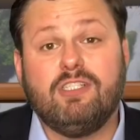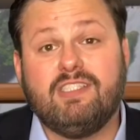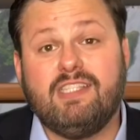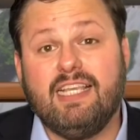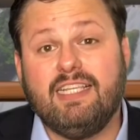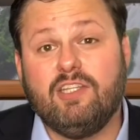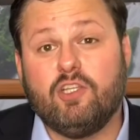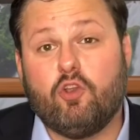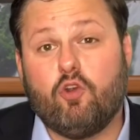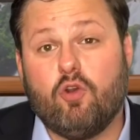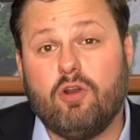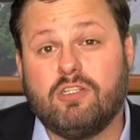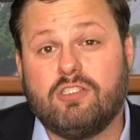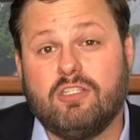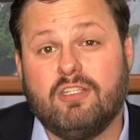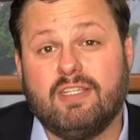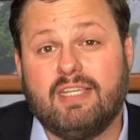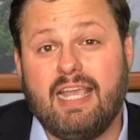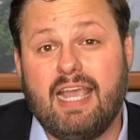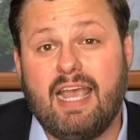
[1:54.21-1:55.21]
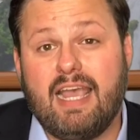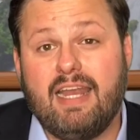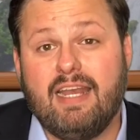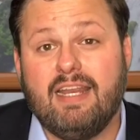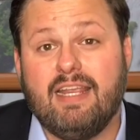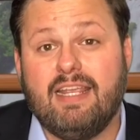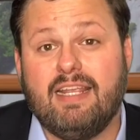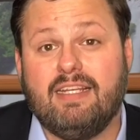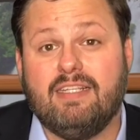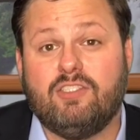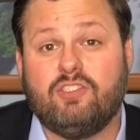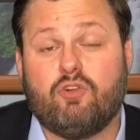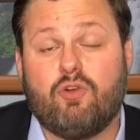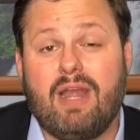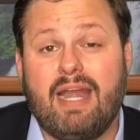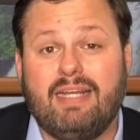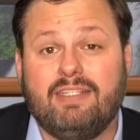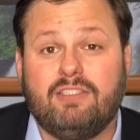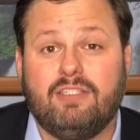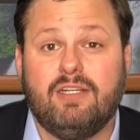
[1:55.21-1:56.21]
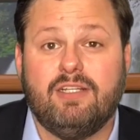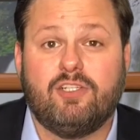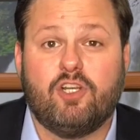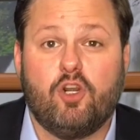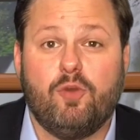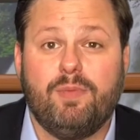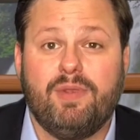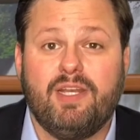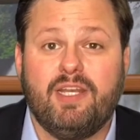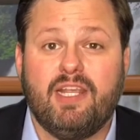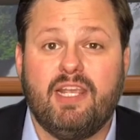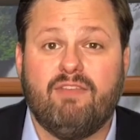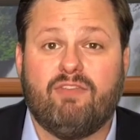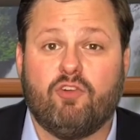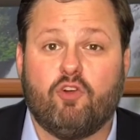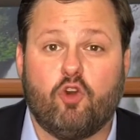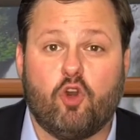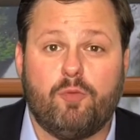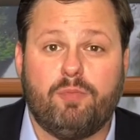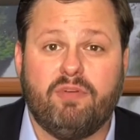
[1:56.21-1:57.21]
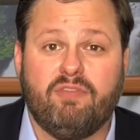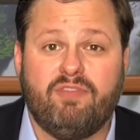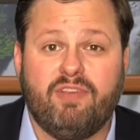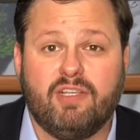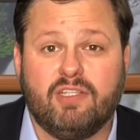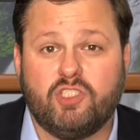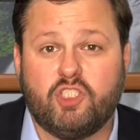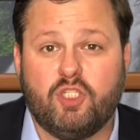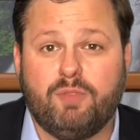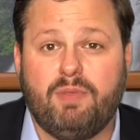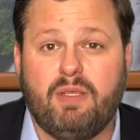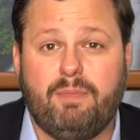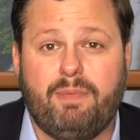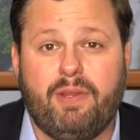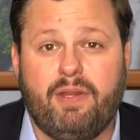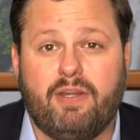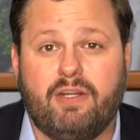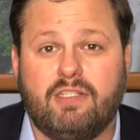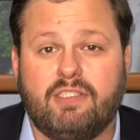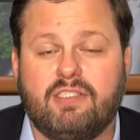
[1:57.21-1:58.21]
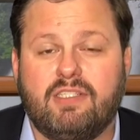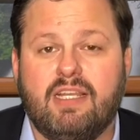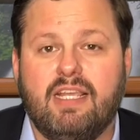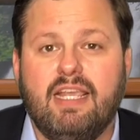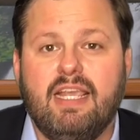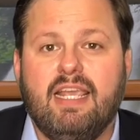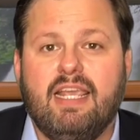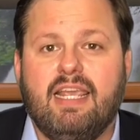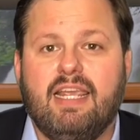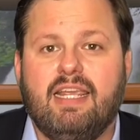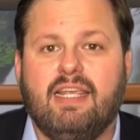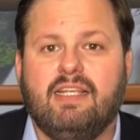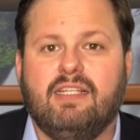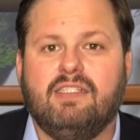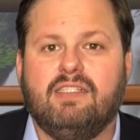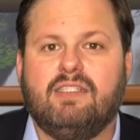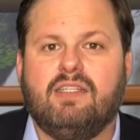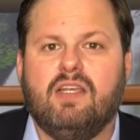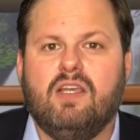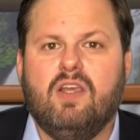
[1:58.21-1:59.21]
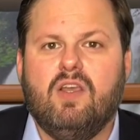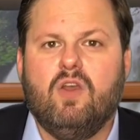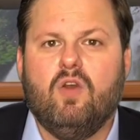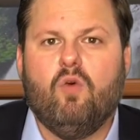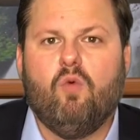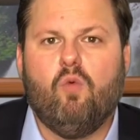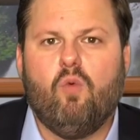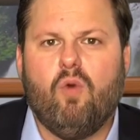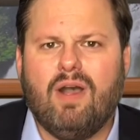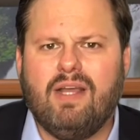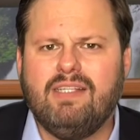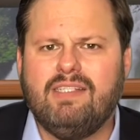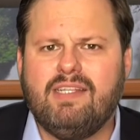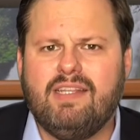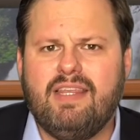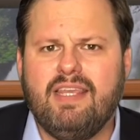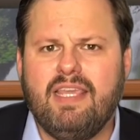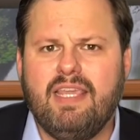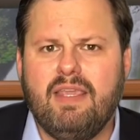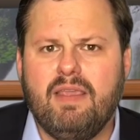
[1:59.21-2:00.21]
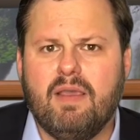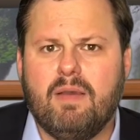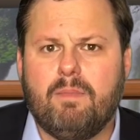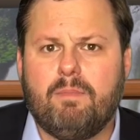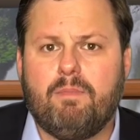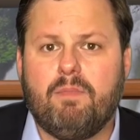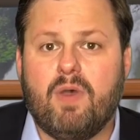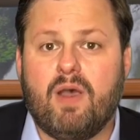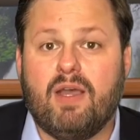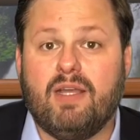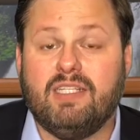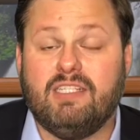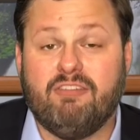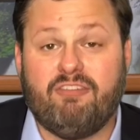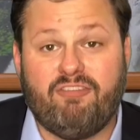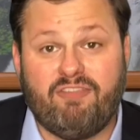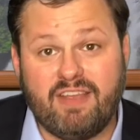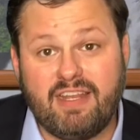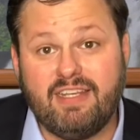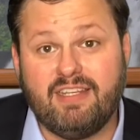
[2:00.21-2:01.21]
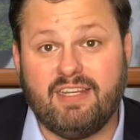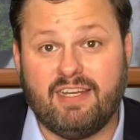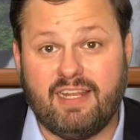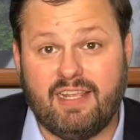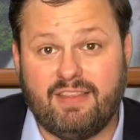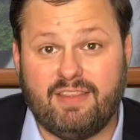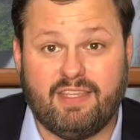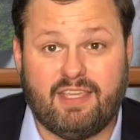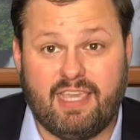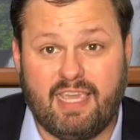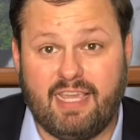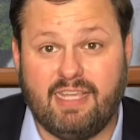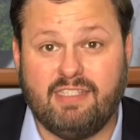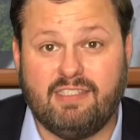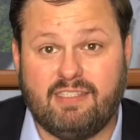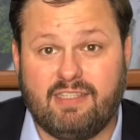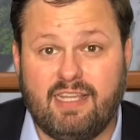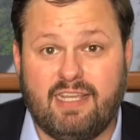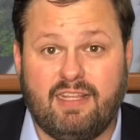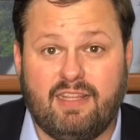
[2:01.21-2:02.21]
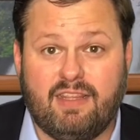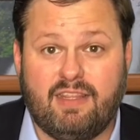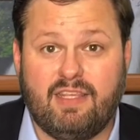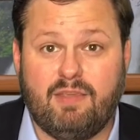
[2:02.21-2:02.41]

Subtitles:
thing the courts look at in trying to determine if a corporate veil should be pierced is, was the defendant in the case that the